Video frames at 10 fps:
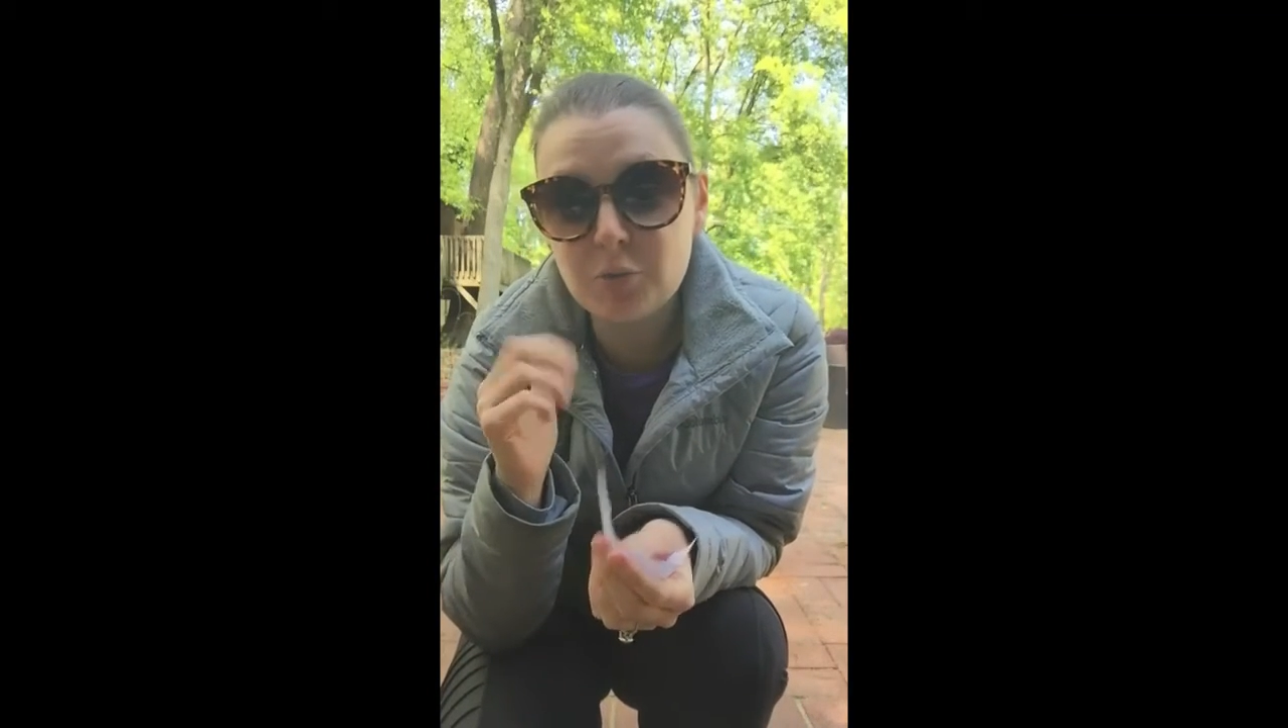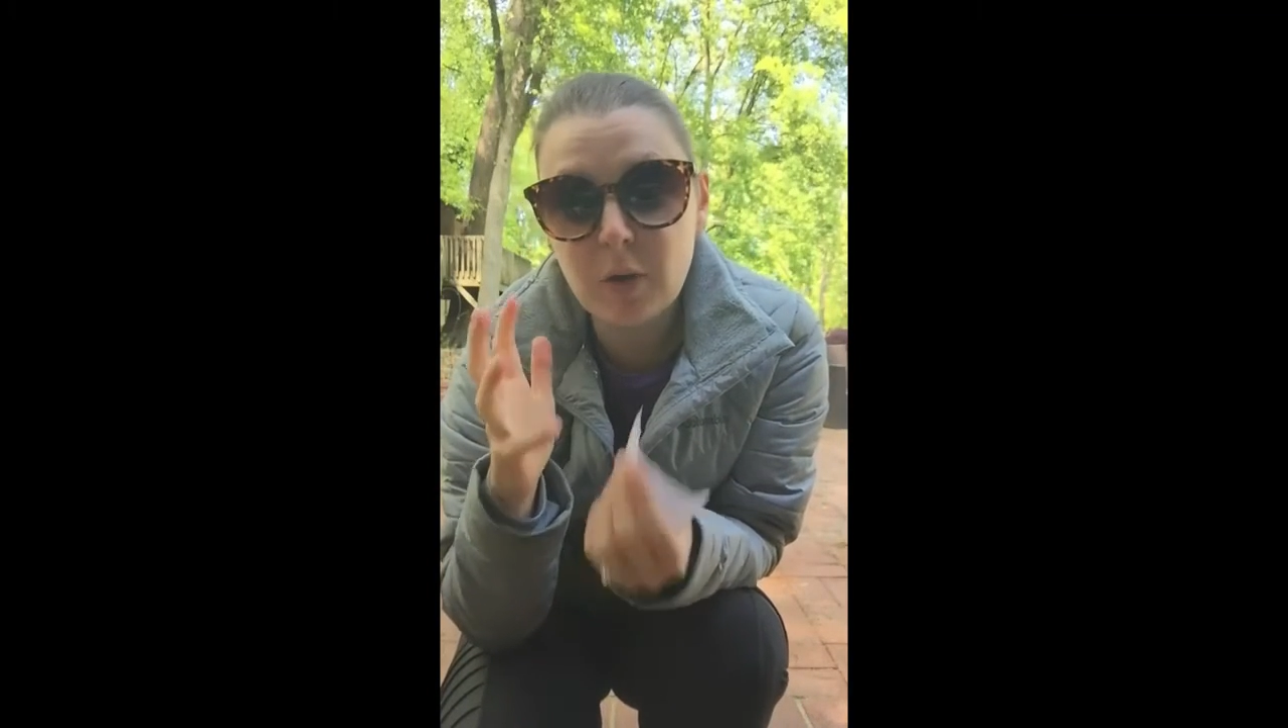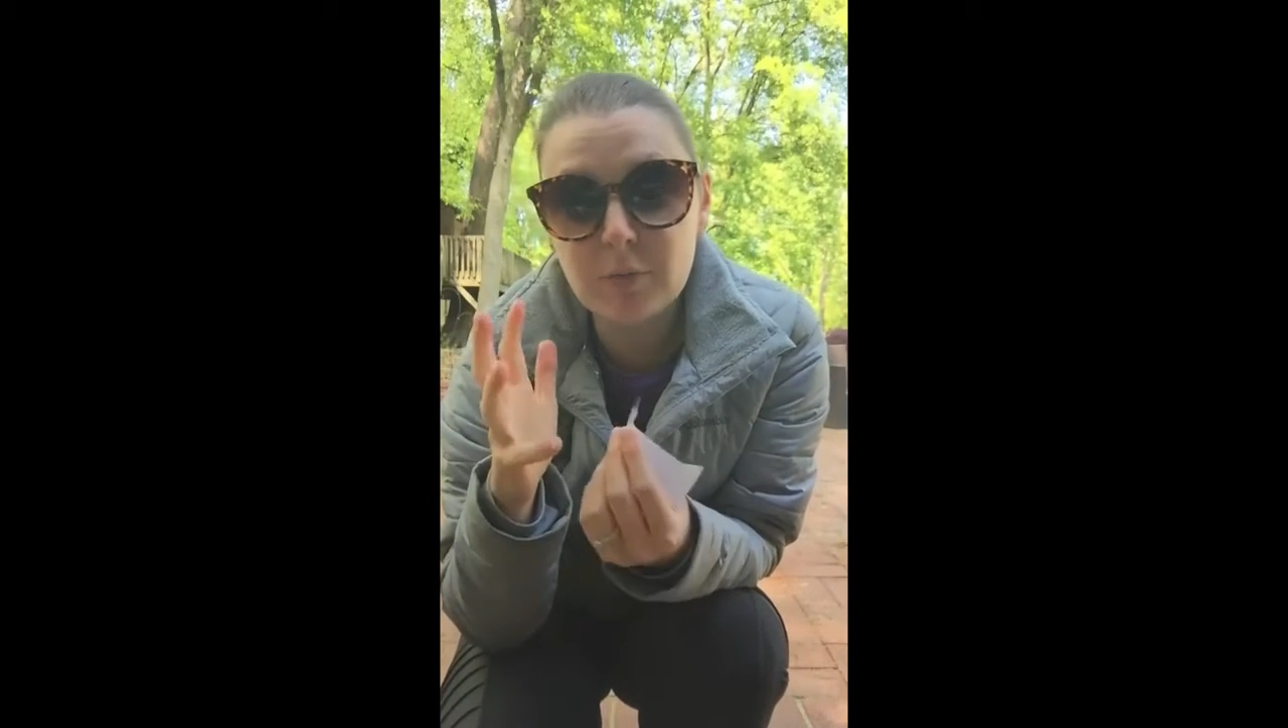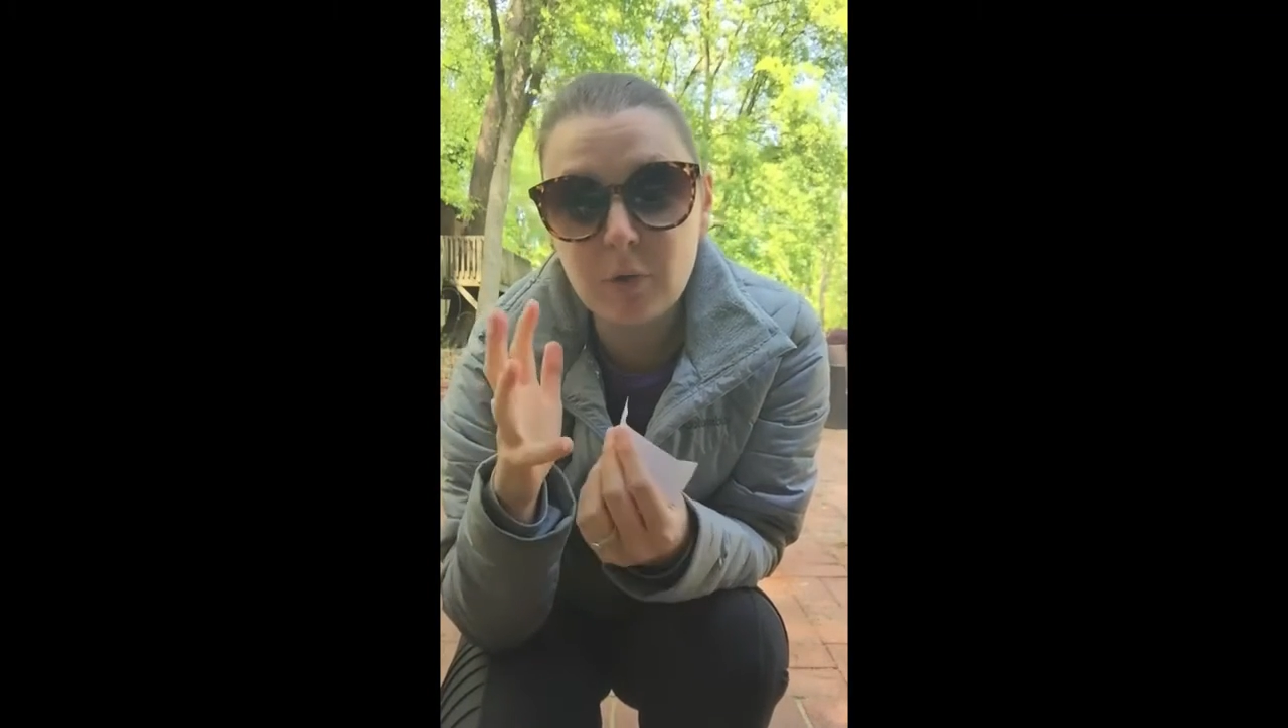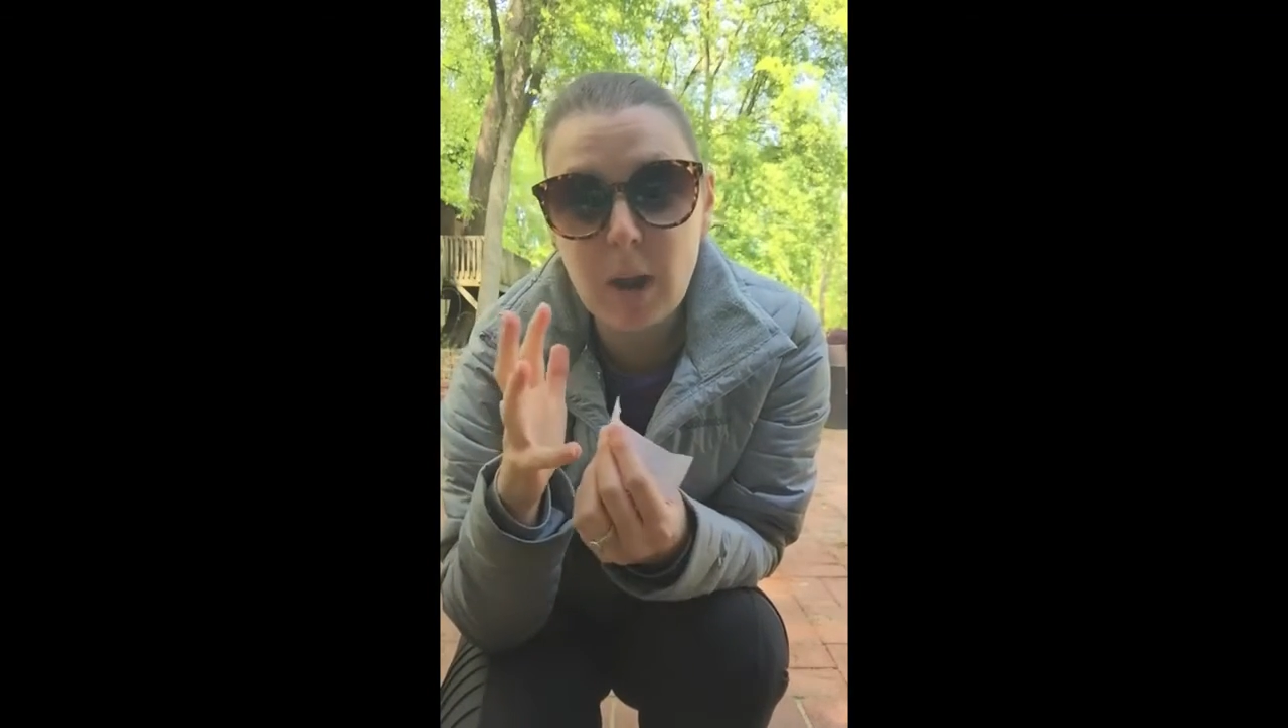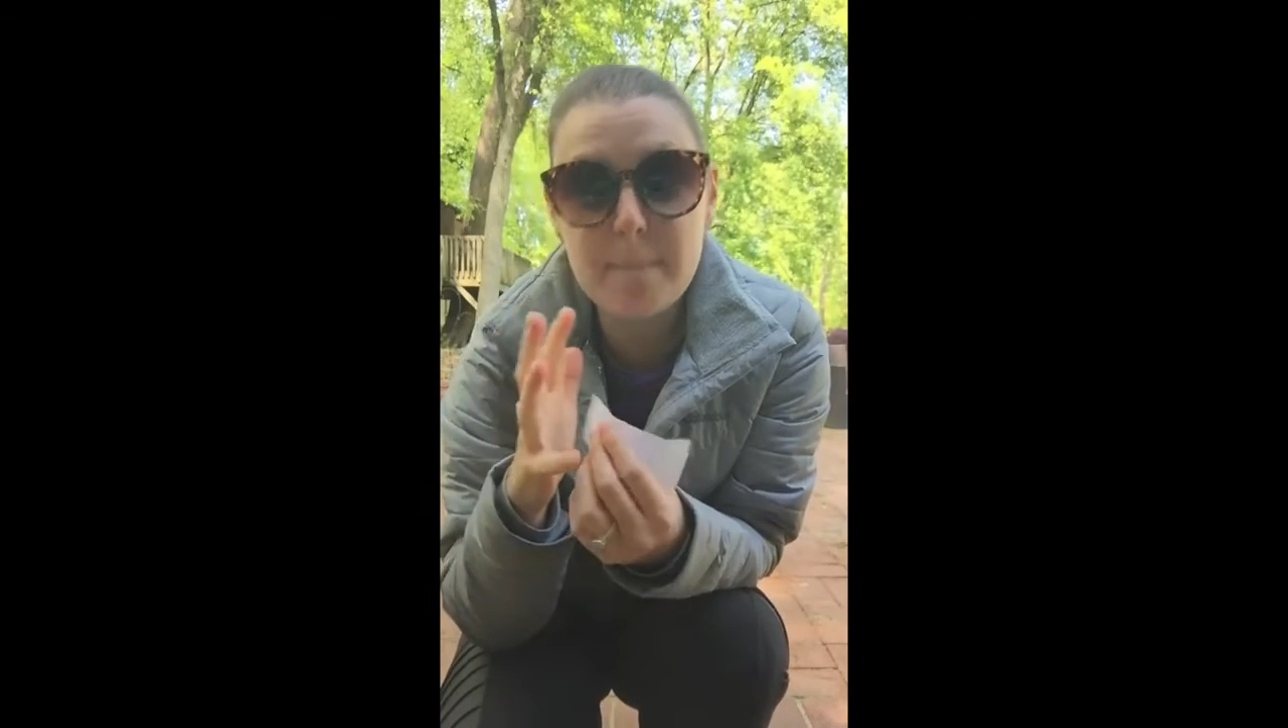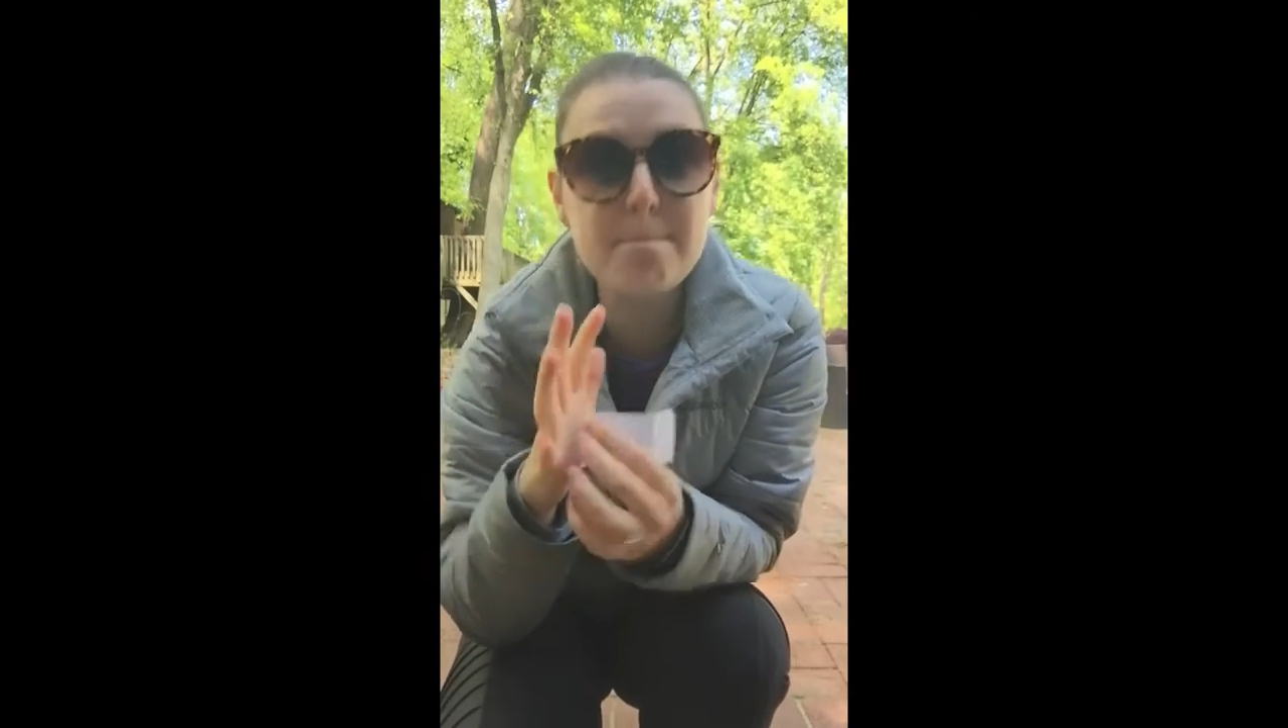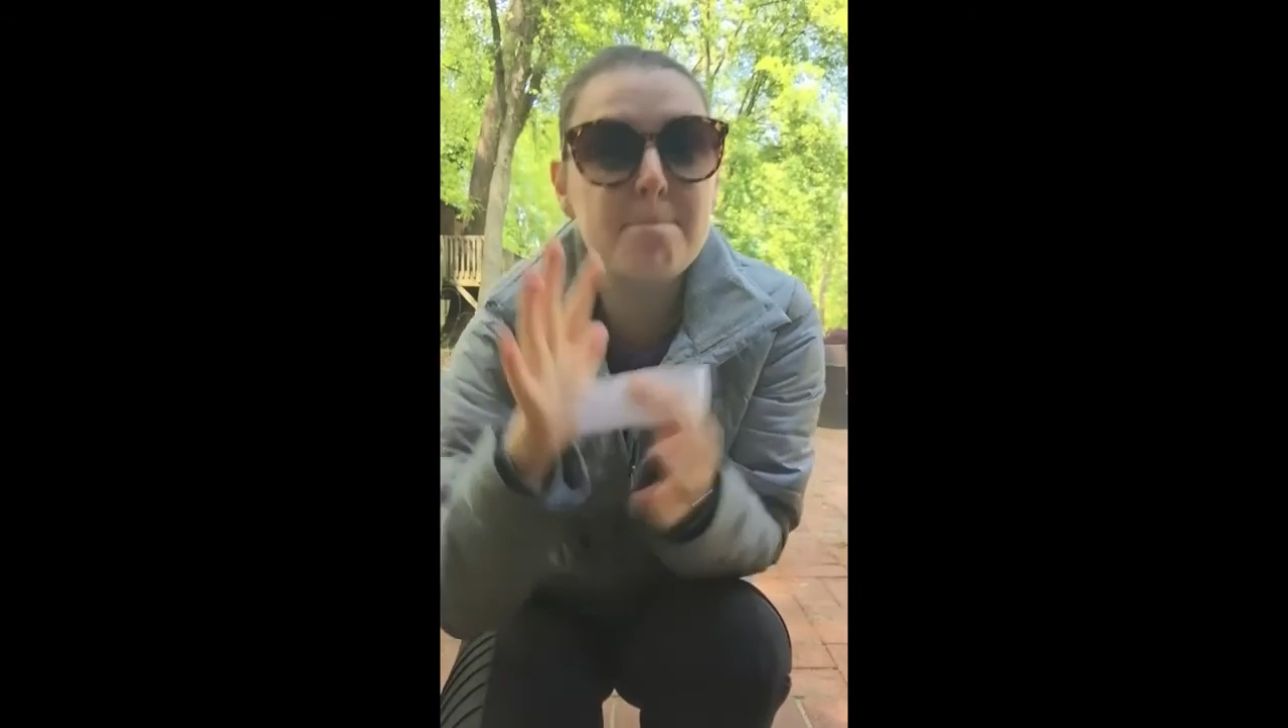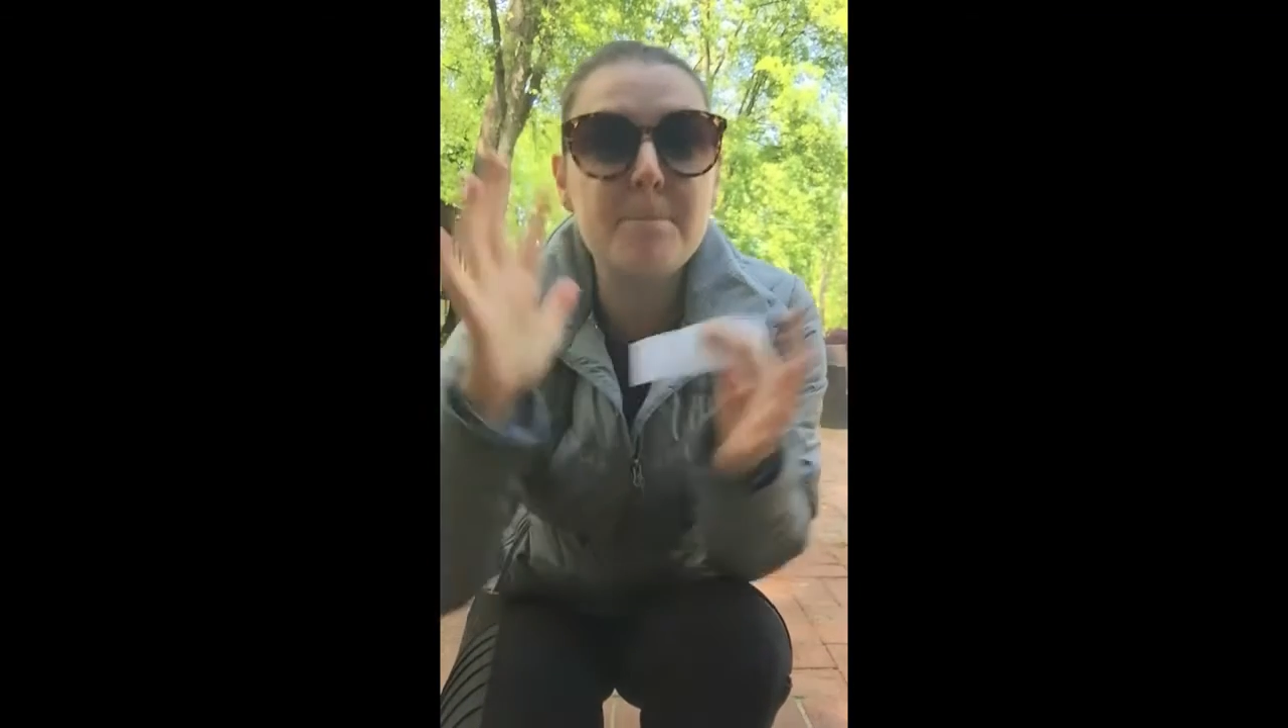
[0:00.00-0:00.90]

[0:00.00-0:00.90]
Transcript: run, run,